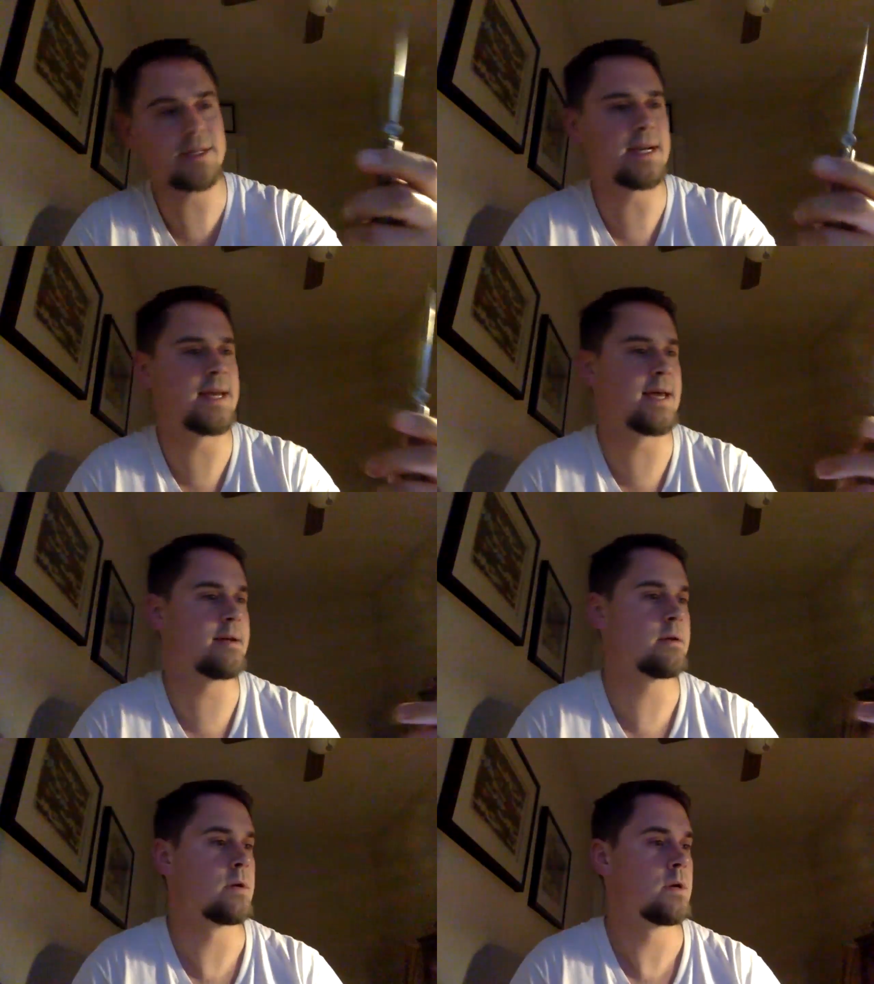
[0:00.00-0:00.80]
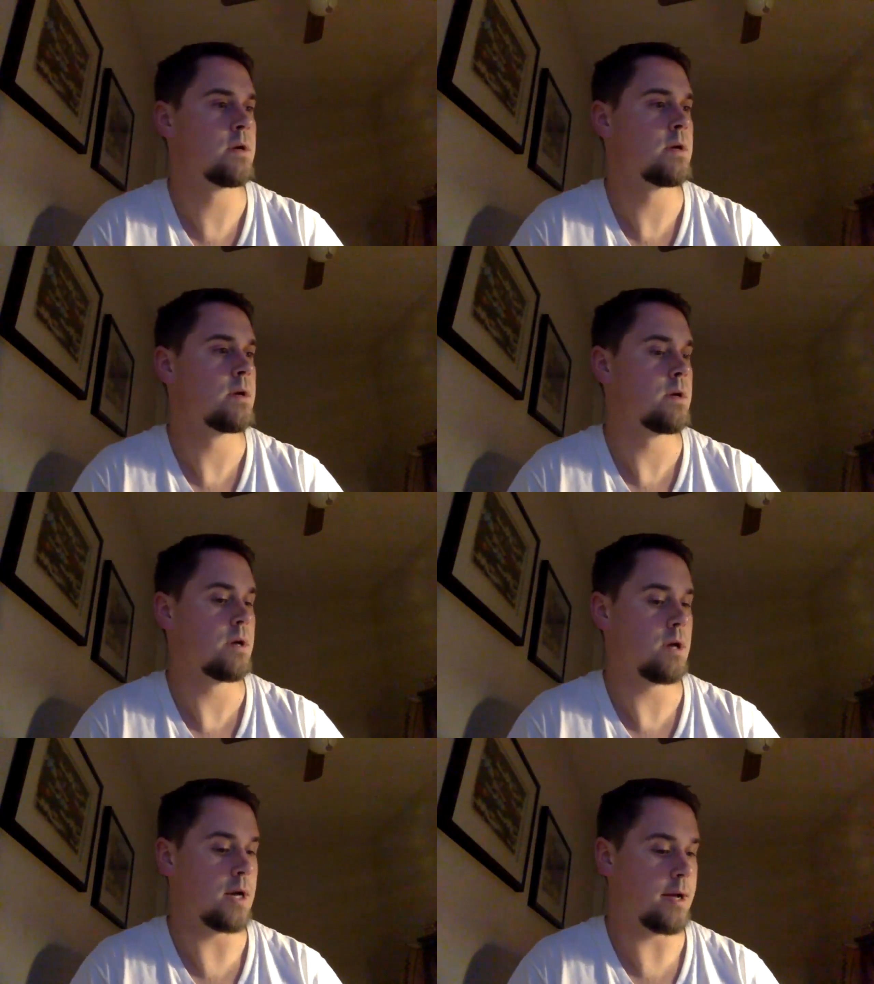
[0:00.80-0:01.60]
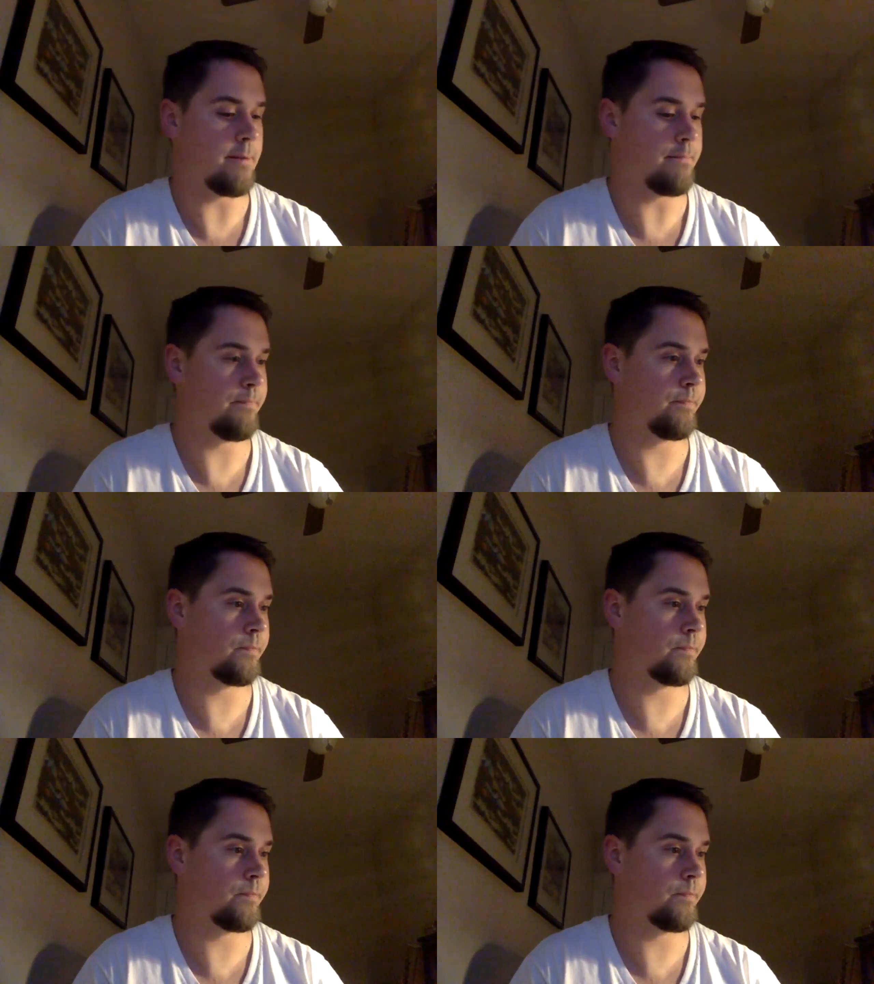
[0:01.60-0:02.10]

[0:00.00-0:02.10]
was going to hit 1,000